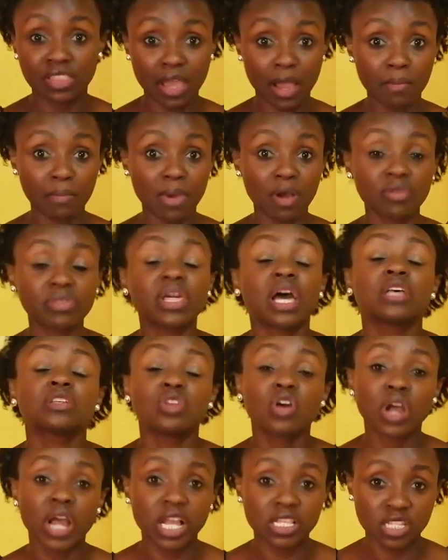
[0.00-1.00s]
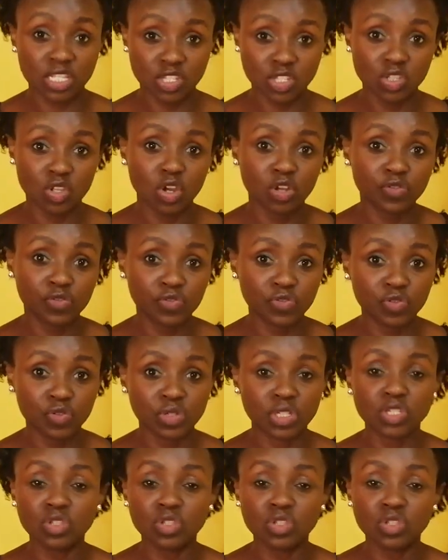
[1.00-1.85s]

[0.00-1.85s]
their mouth as long as it's not food.